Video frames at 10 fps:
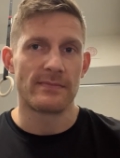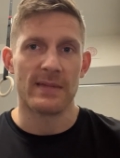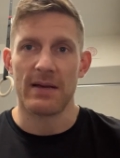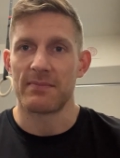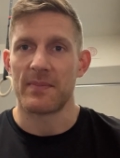
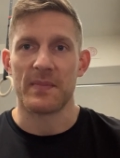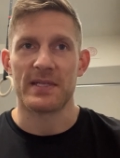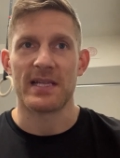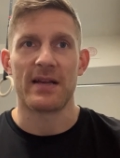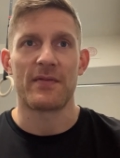yeah, I'm
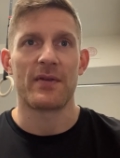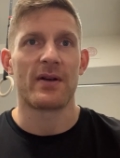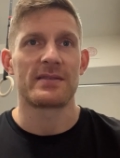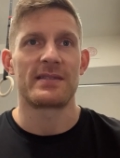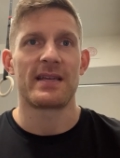excited for you
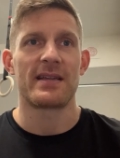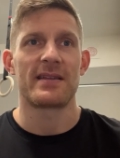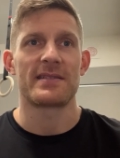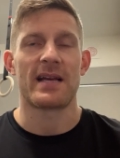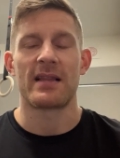all to dig into
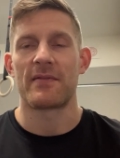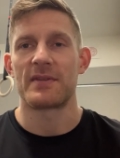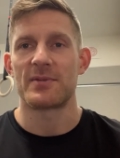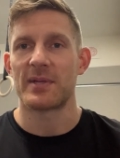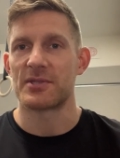this. I love
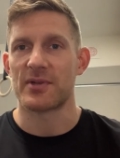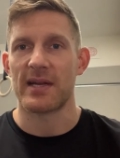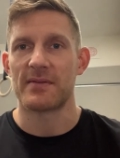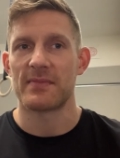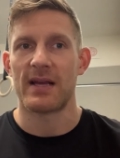this week of training.